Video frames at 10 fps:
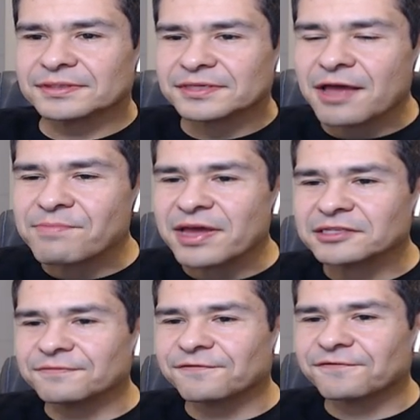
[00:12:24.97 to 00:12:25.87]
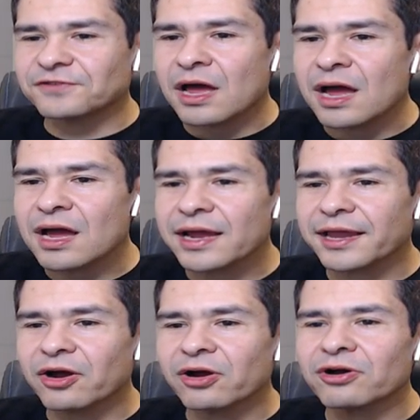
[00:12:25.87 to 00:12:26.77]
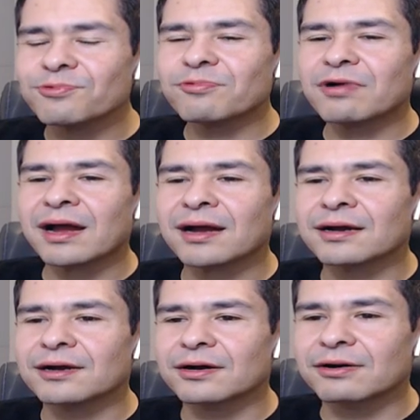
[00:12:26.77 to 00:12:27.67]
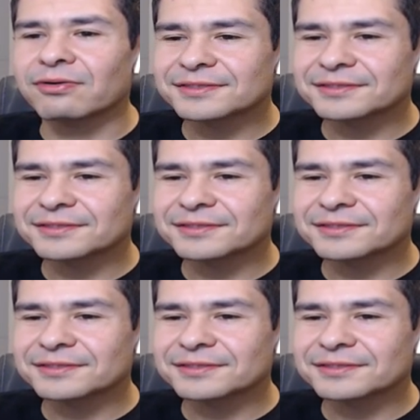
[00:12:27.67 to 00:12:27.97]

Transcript: It makes him fly! Oh wow!